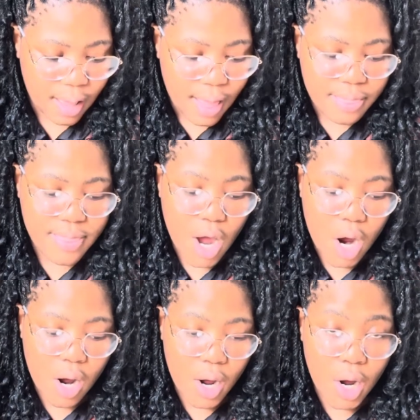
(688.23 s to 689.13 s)

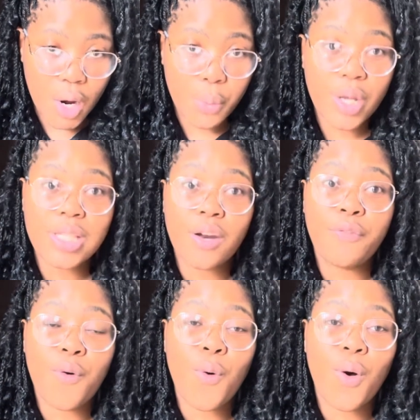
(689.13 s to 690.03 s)
the
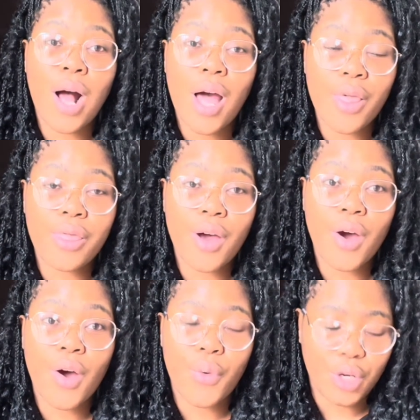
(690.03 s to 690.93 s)
reason for
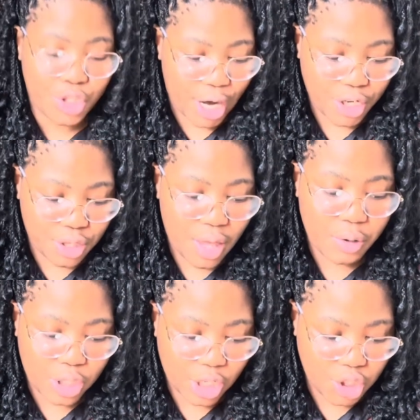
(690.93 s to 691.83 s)
the
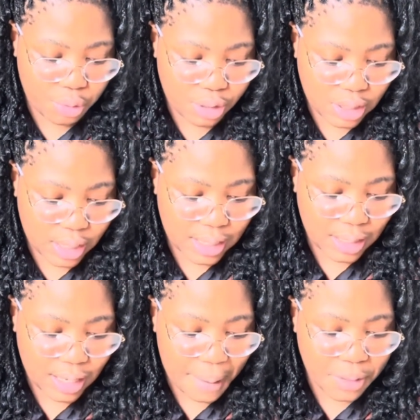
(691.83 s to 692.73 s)
rejection reason is
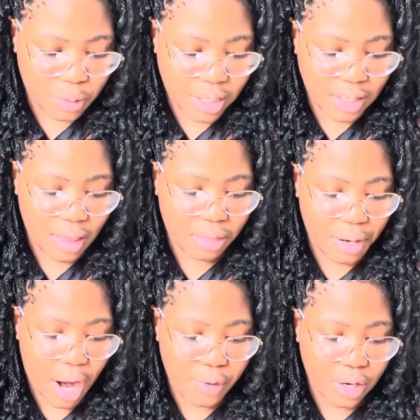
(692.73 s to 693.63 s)
income is greater than
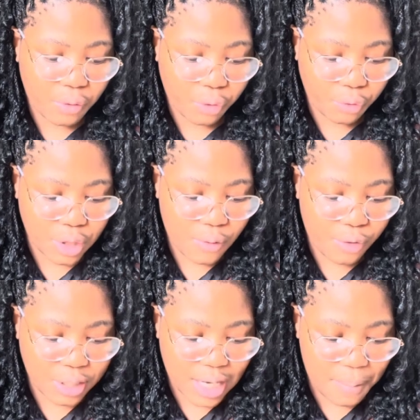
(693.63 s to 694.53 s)
350,
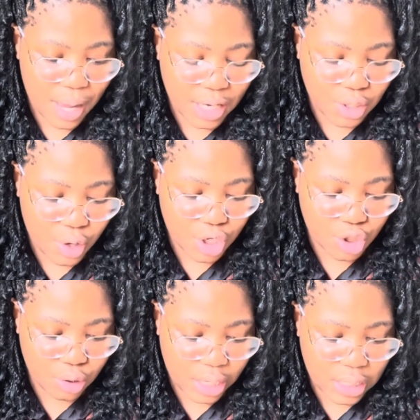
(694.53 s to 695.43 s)
first time entering
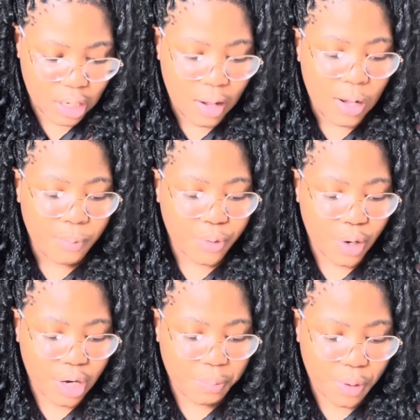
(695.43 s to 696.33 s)
student,
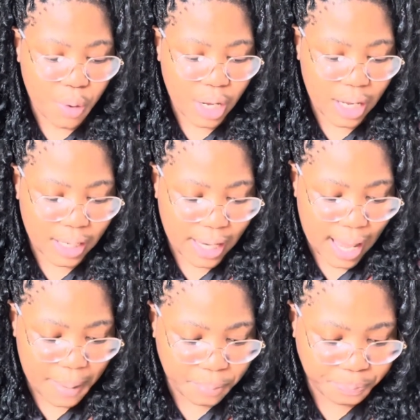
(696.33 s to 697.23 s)
credit bureau
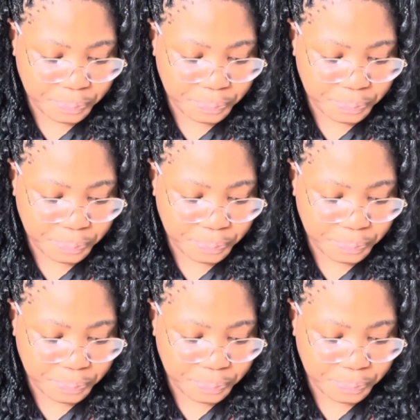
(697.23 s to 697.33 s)
income